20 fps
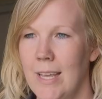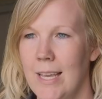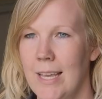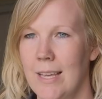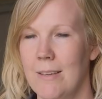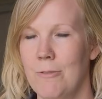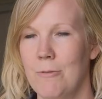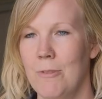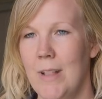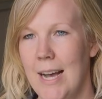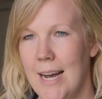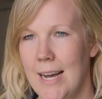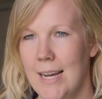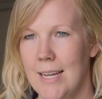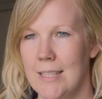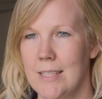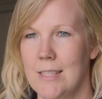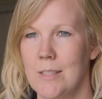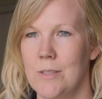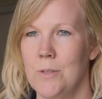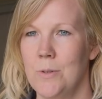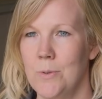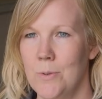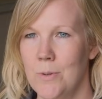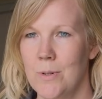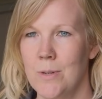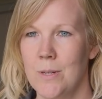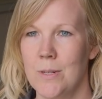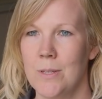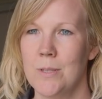like flats,
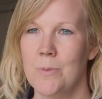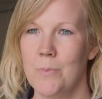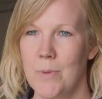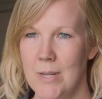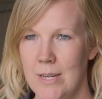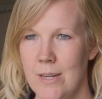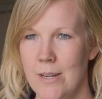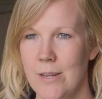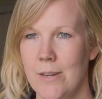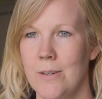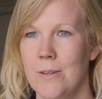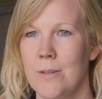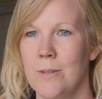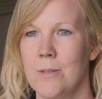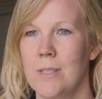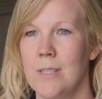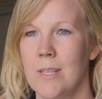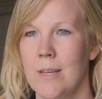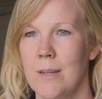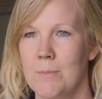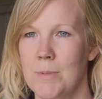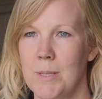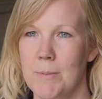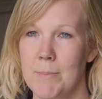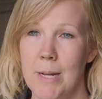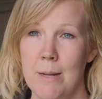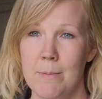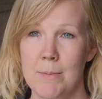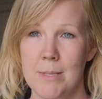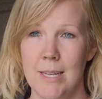doors, windows,
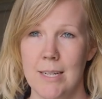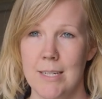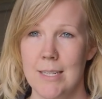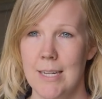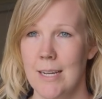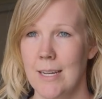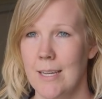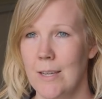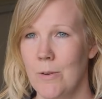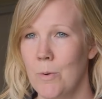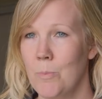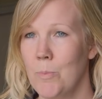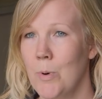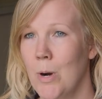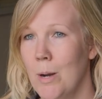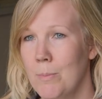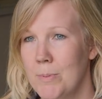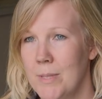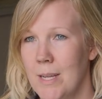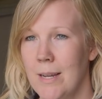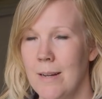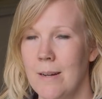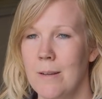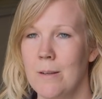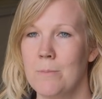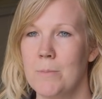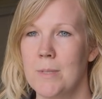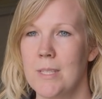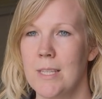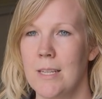sometimes set deck or props
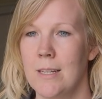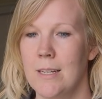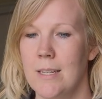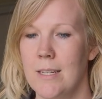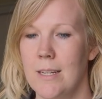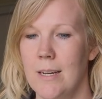items, and